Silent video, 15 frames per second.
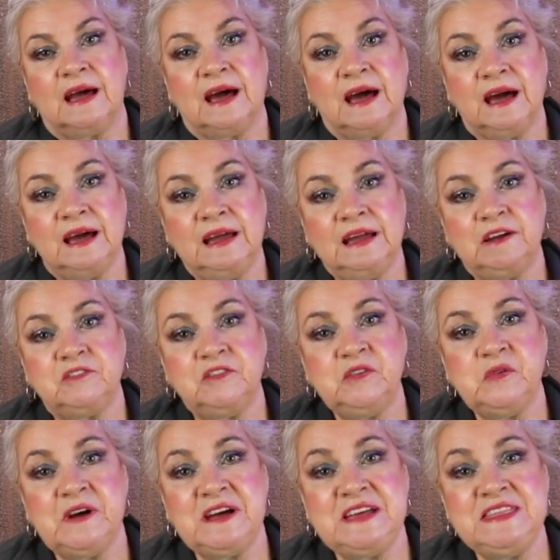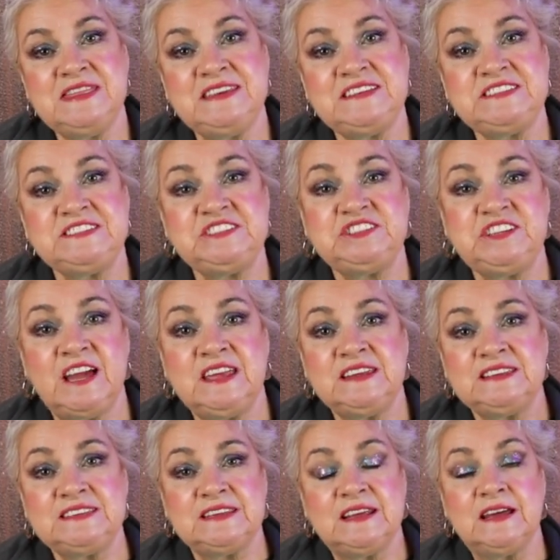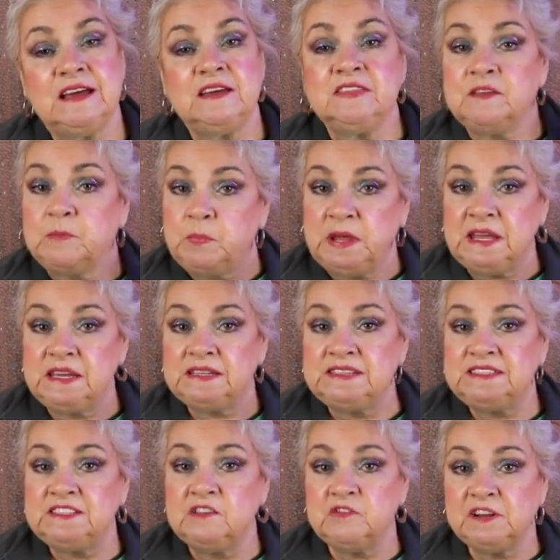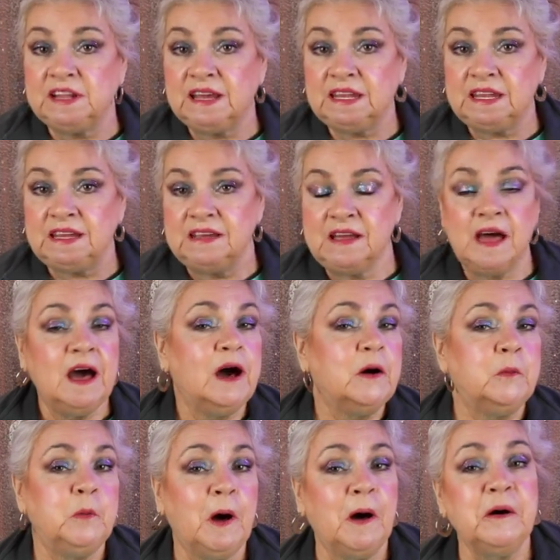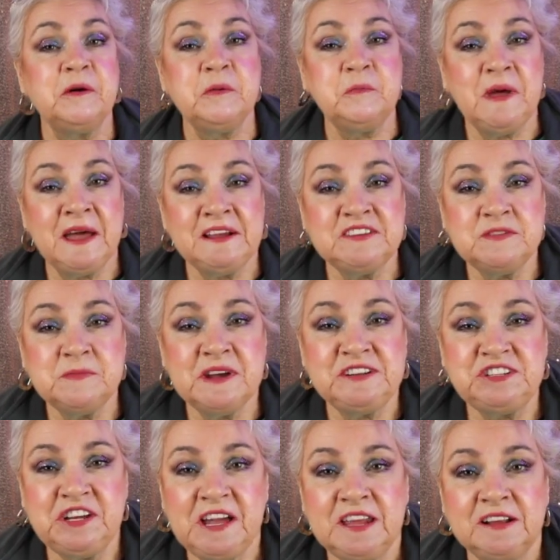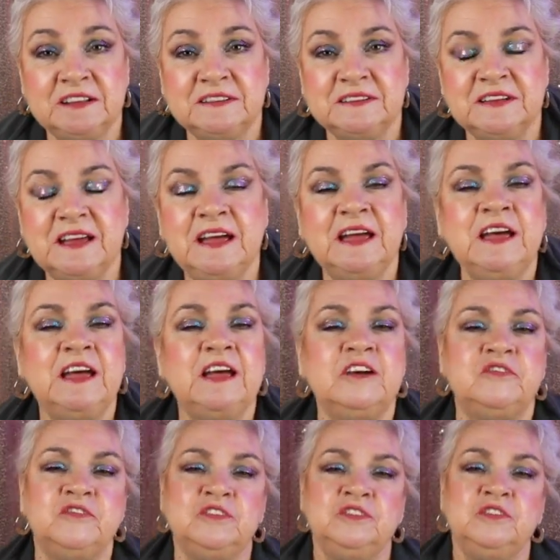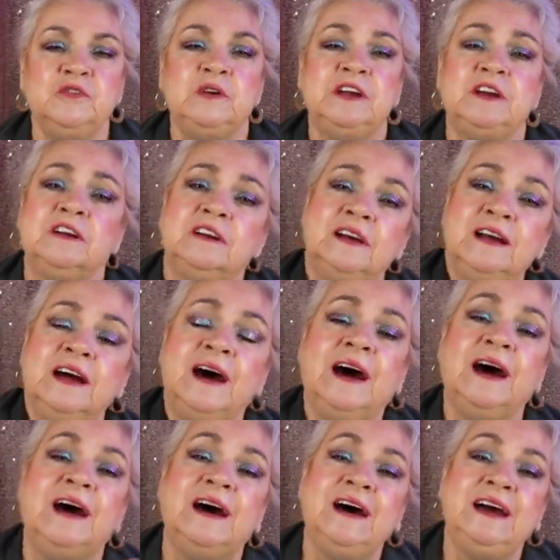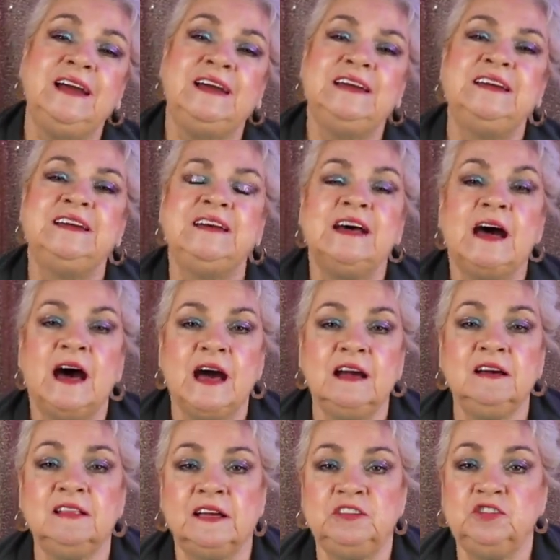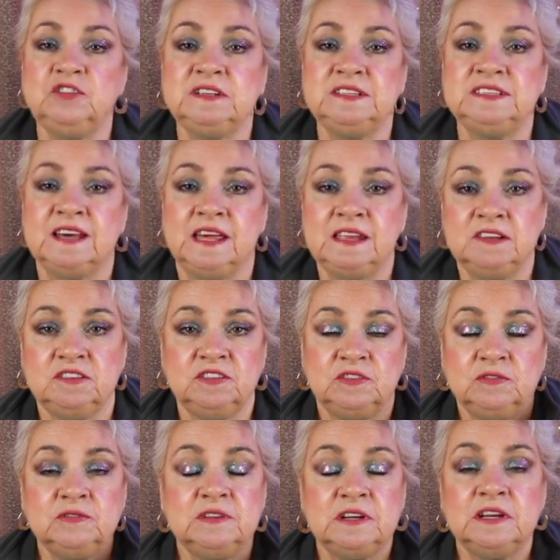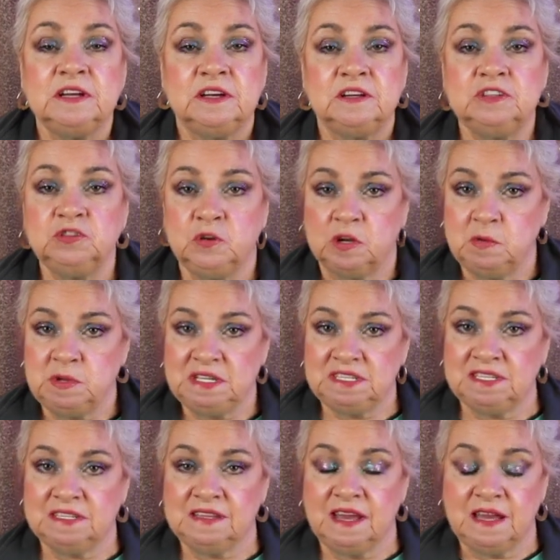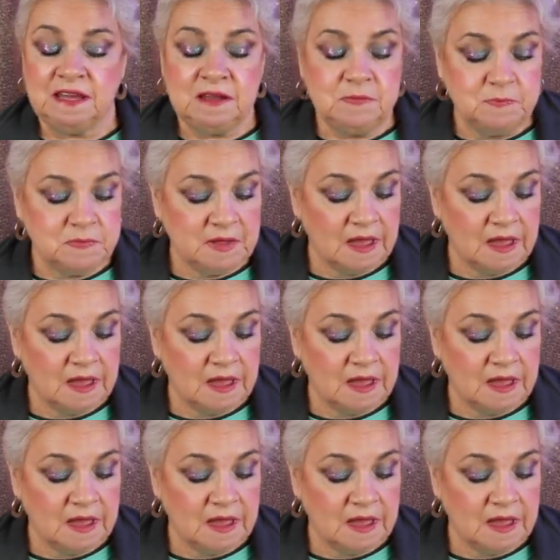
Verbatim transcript: Hi everyone, this is Janice, the Pink and Silver Lady. Welcome back to my channel. If you're new here, hi! I'm glad you decided to join me today.